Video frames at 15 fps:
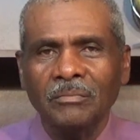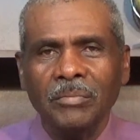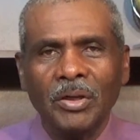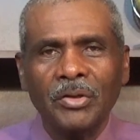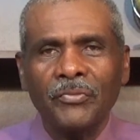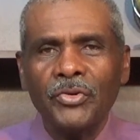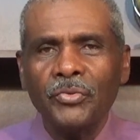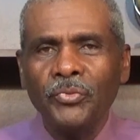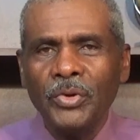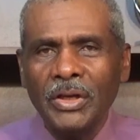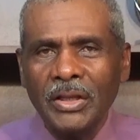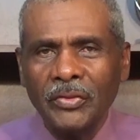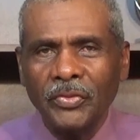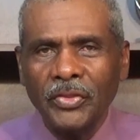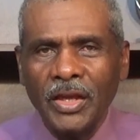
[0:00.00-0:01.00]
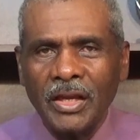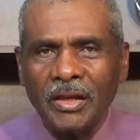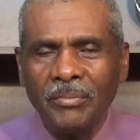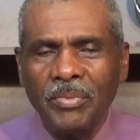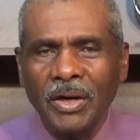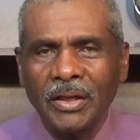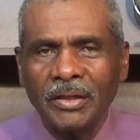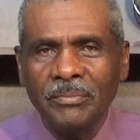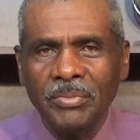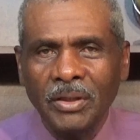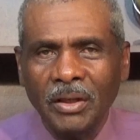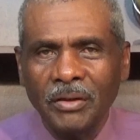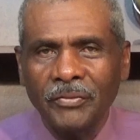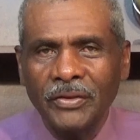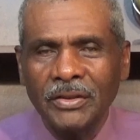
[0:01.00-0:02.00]
But if you really think about it,
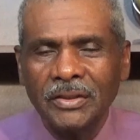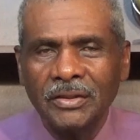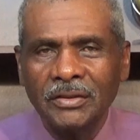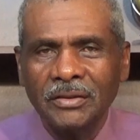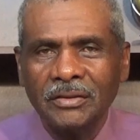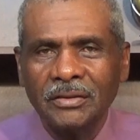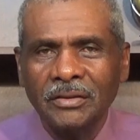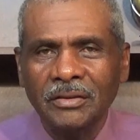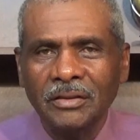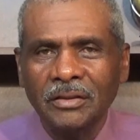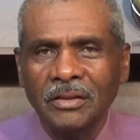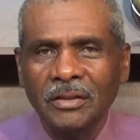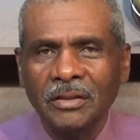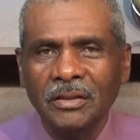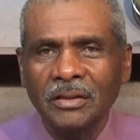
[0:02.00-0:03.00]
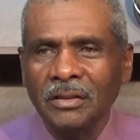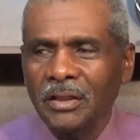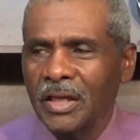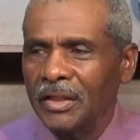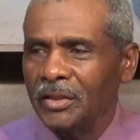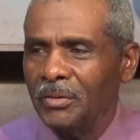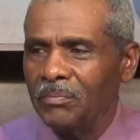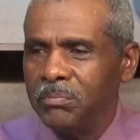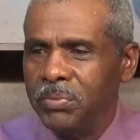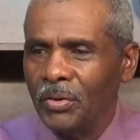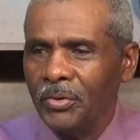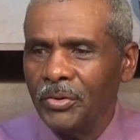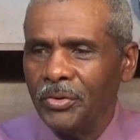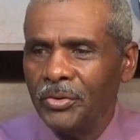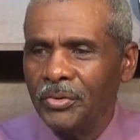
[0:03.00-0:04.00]
beloved, look at the
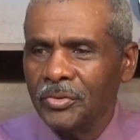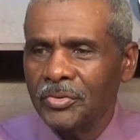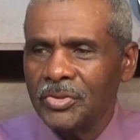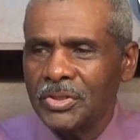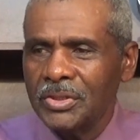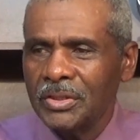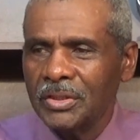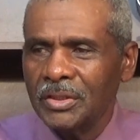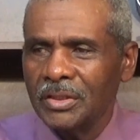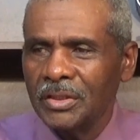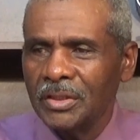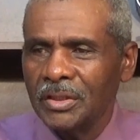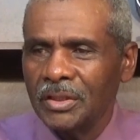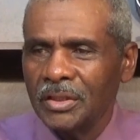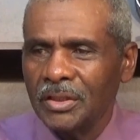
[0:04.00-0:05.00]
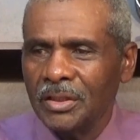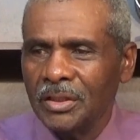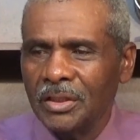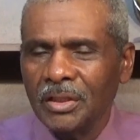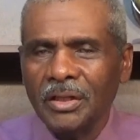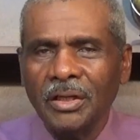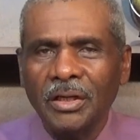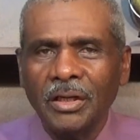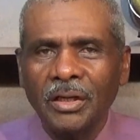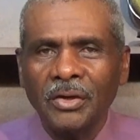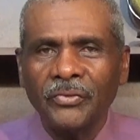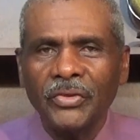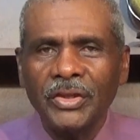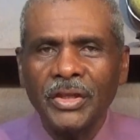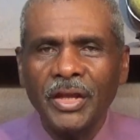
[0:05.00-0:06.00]
birds
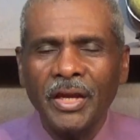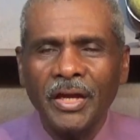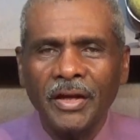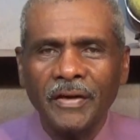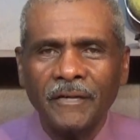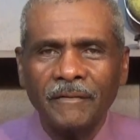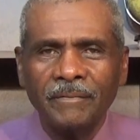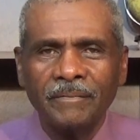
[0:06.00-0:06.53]
of the air.